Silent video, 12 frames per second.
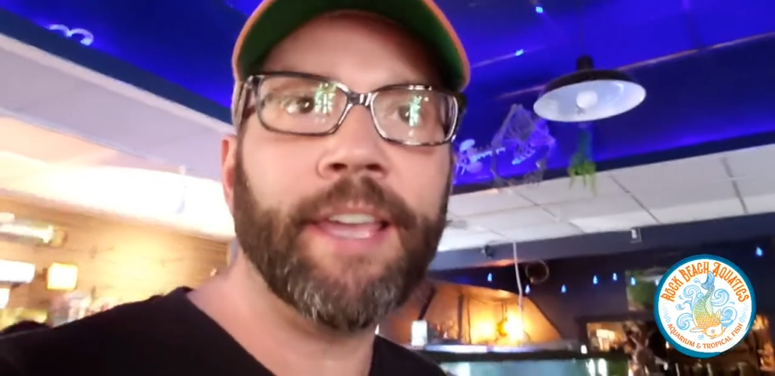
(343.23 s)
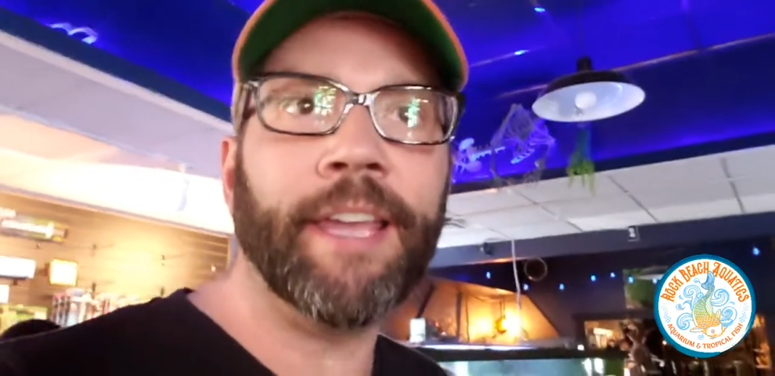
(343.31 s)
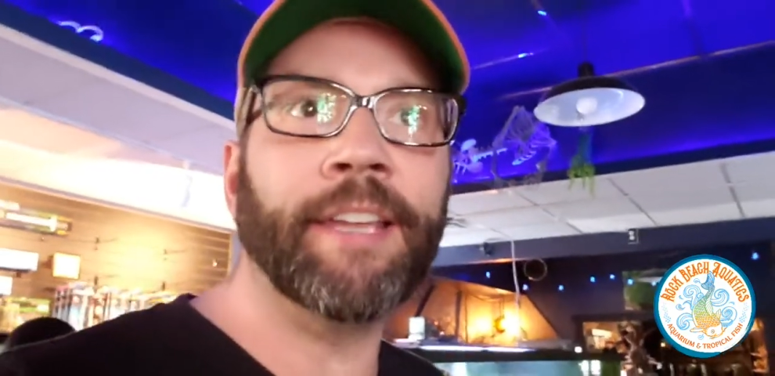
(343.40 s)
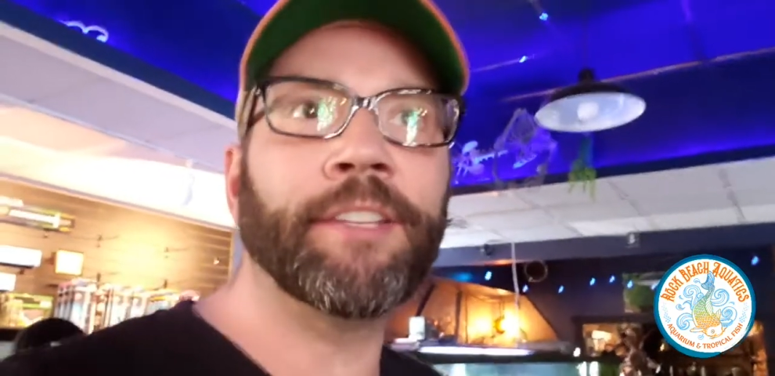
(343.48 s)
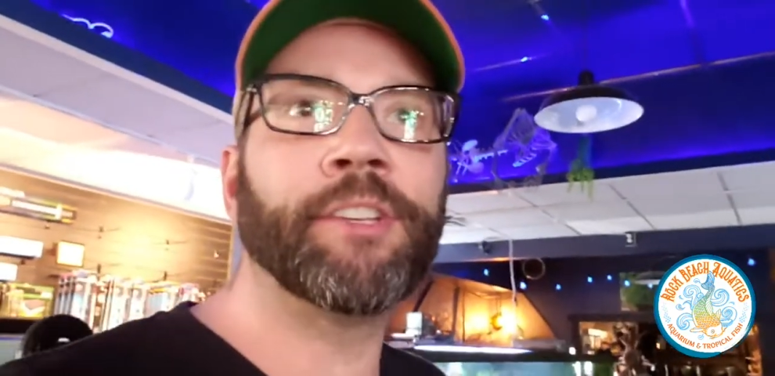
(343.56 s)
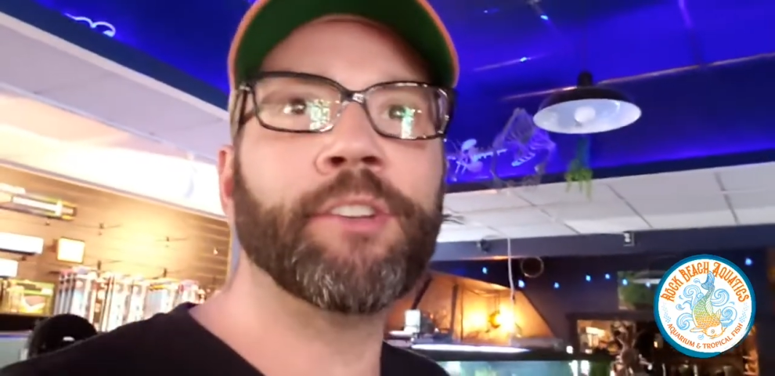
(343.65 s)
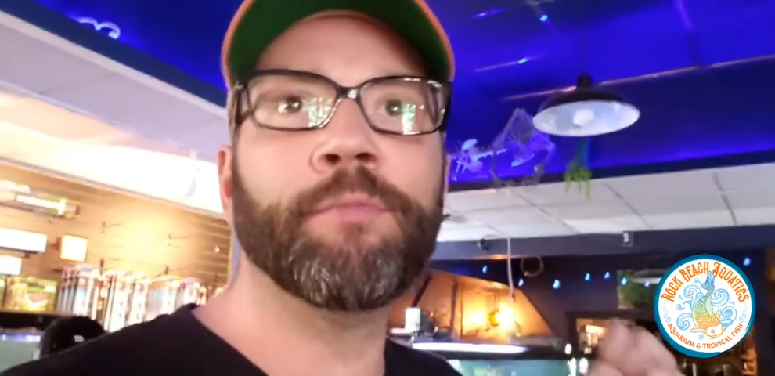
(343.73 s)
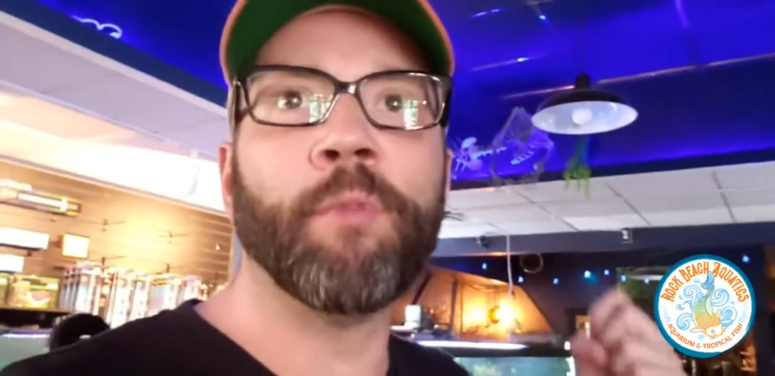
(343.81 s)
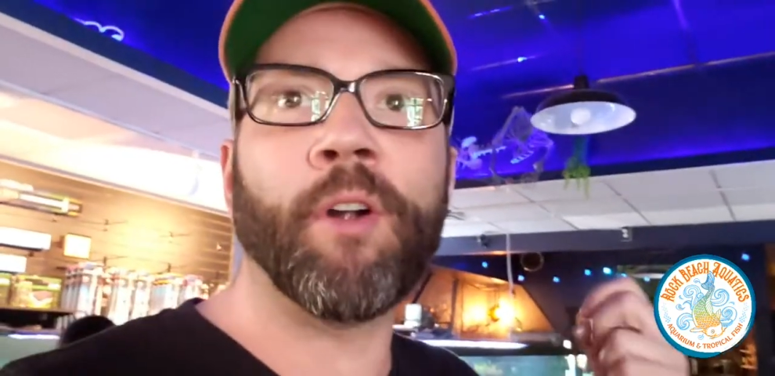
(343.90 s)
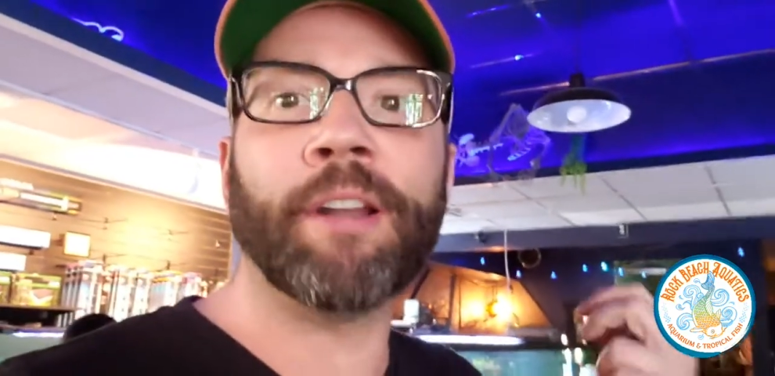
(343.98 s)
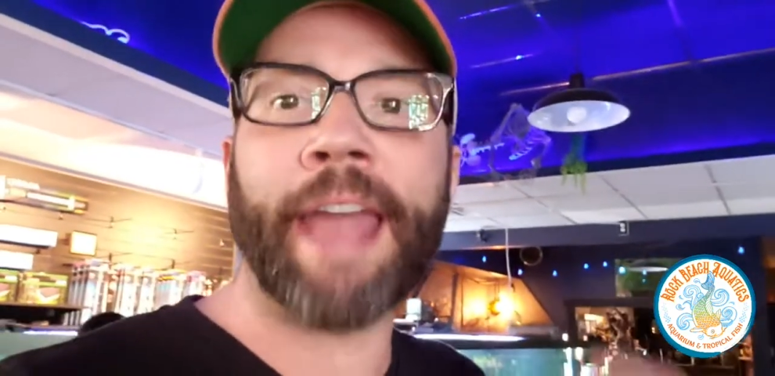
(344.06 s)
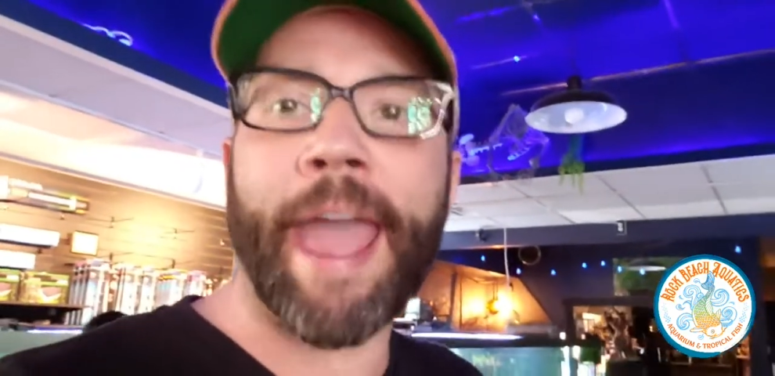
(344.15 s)
into
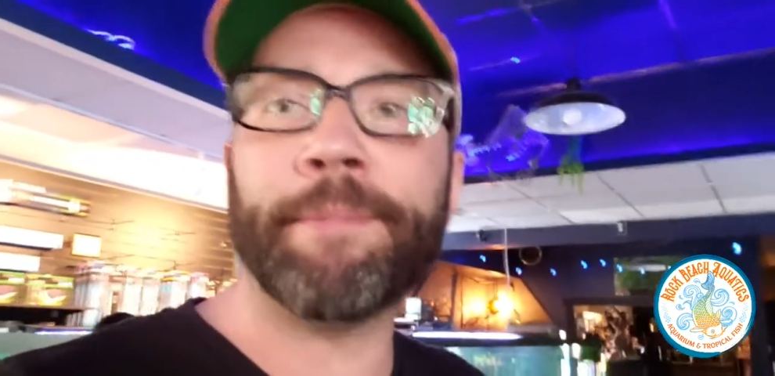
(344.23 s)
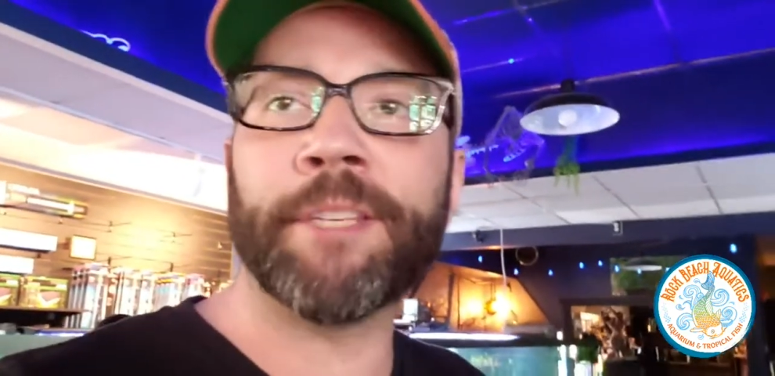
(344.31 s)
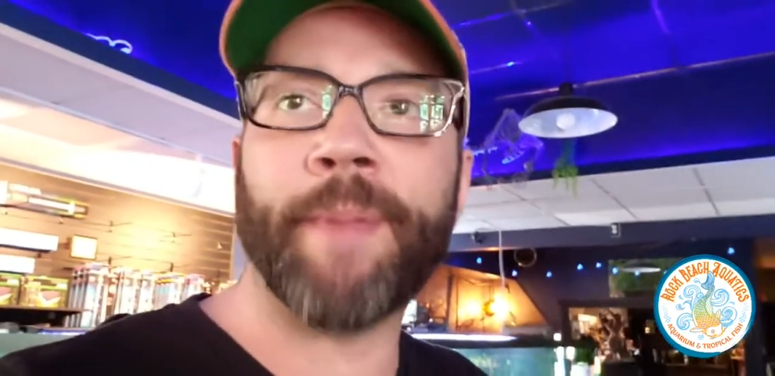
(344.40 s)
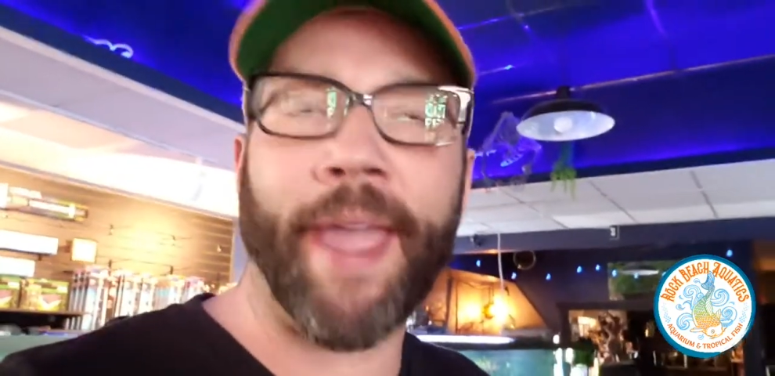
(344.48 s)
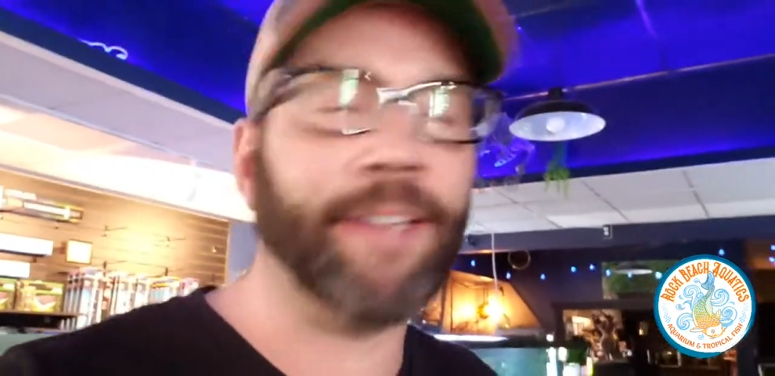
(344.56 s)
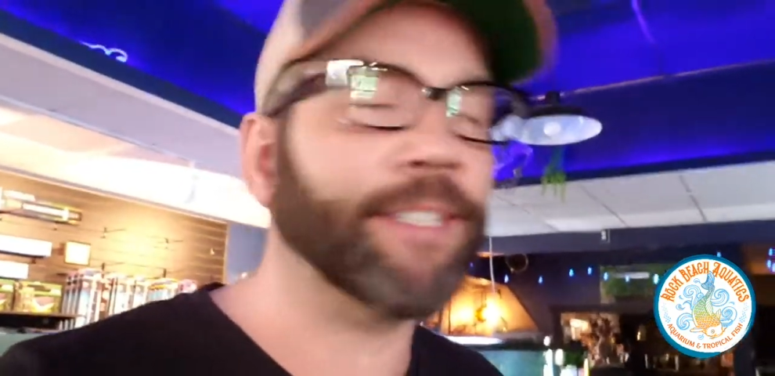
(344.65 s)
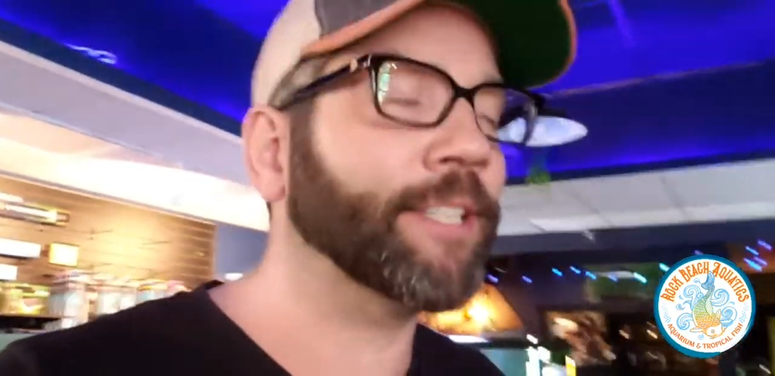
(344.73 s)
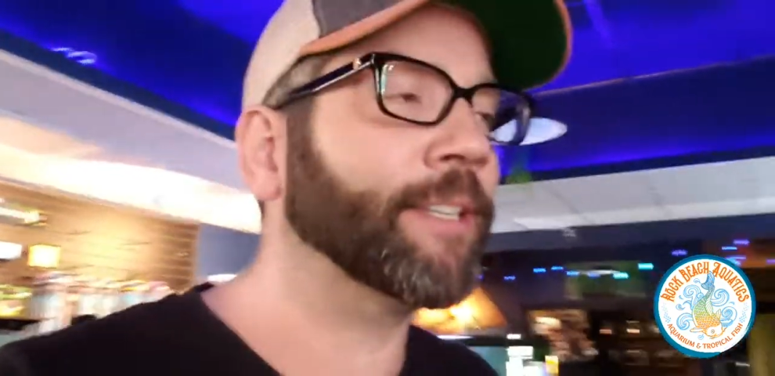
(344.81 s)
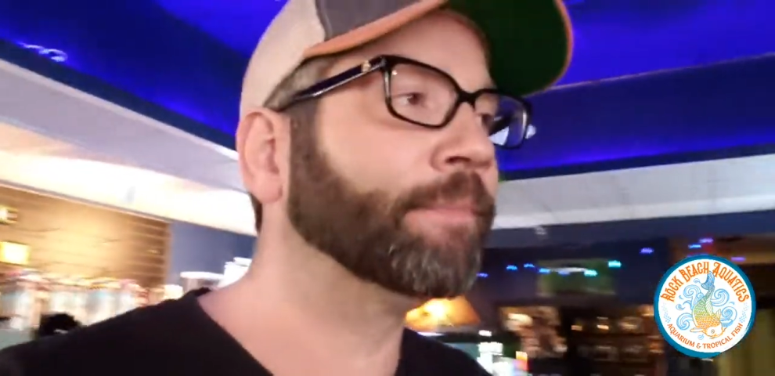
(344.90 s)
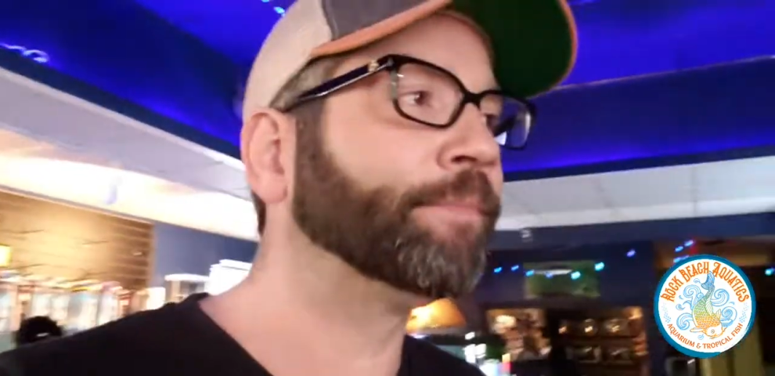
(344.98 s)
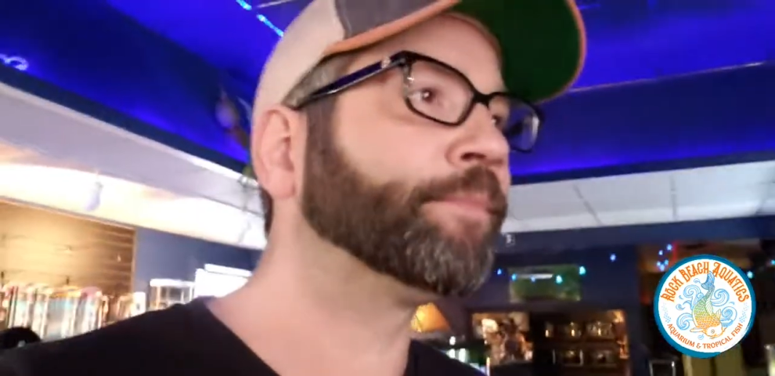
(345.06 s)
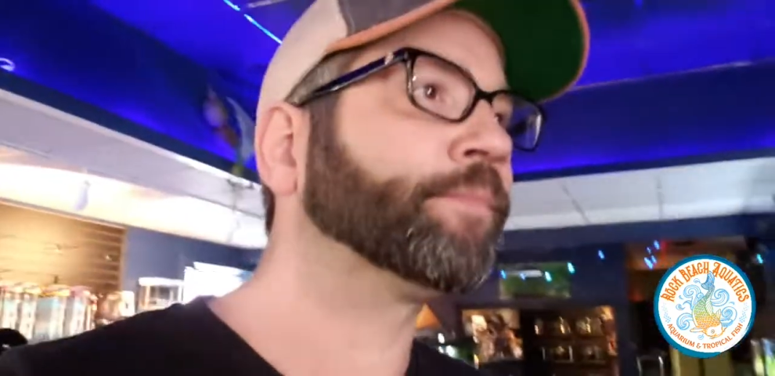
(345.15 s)
more lab space.